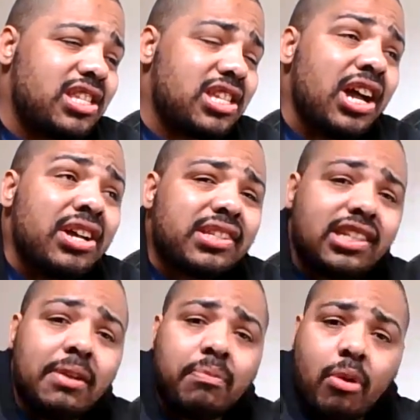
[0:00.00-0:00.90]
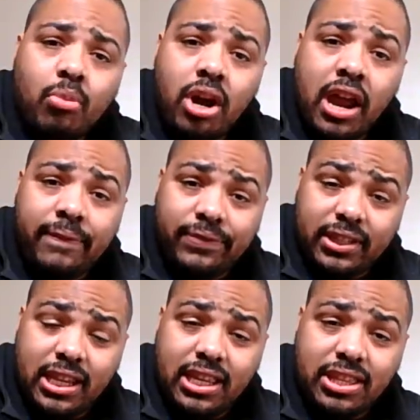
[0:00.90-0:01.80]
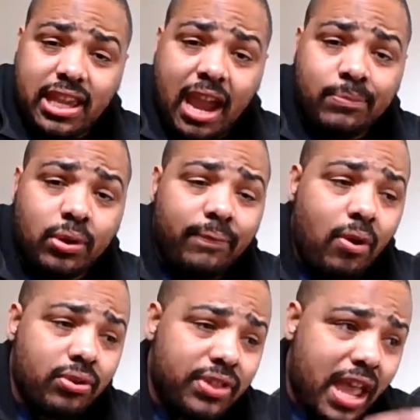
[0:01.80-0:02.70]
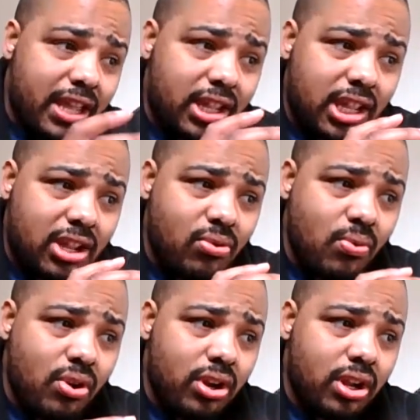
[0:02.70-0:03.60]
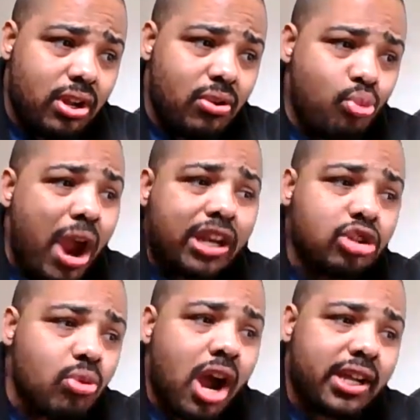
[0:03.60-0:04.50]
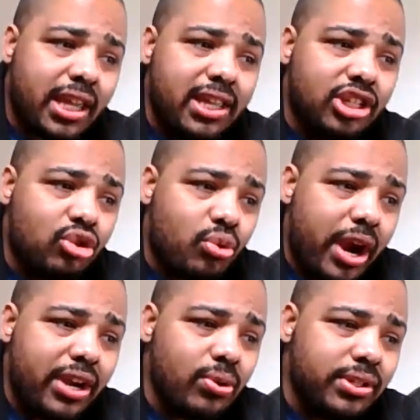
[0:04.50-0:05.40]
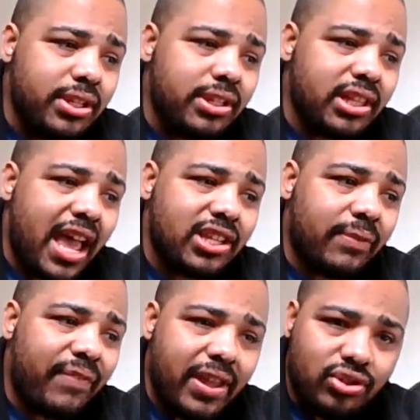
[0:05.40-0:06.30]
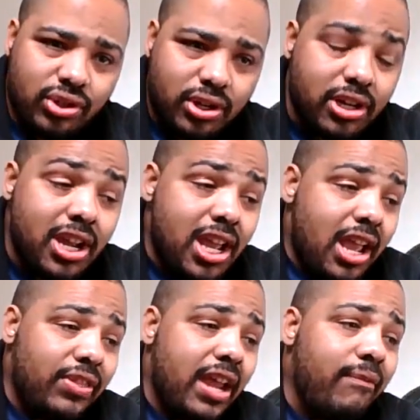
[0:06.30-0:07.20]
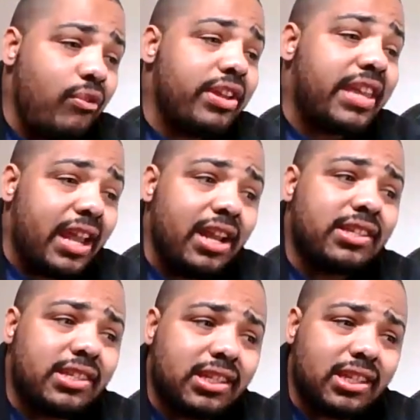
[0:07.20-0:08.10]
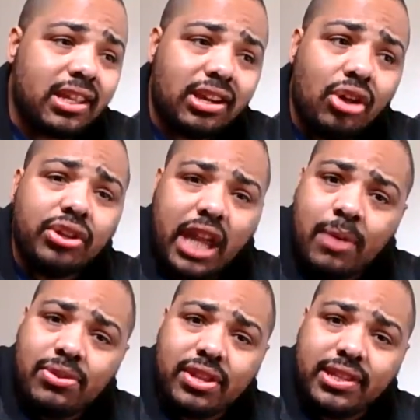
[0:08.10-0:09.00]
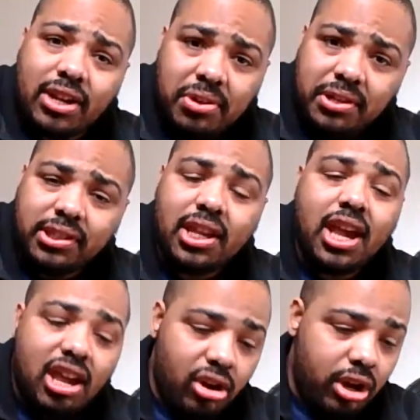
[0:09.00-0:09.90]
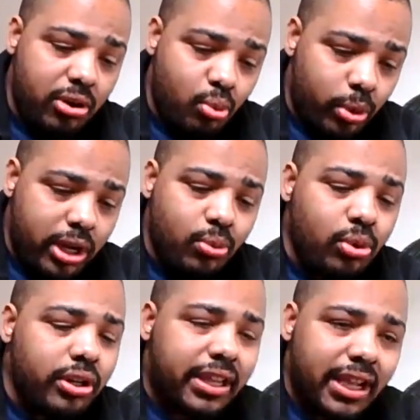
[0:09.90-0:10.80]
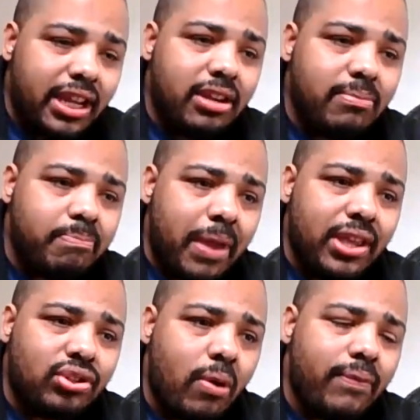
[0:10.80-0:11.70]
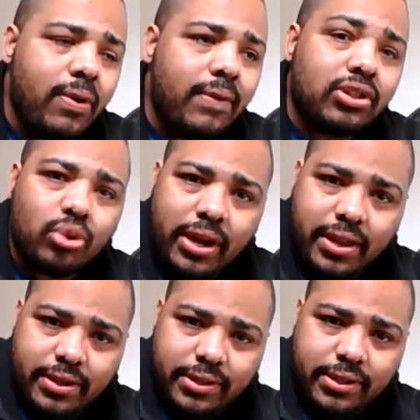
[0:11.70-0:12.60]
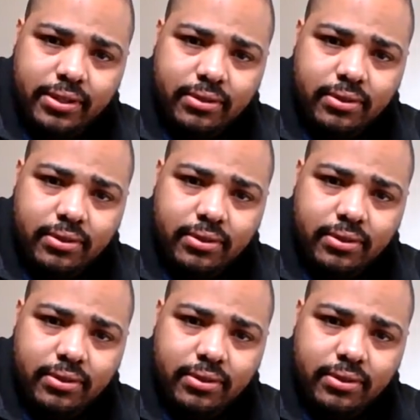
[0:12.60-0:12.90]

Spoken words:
does seem, from what I've seen in the game so far, that Ragnarok is Kratos' last adventure. And then if we get us another game in the series, we will get it based off of Atreus.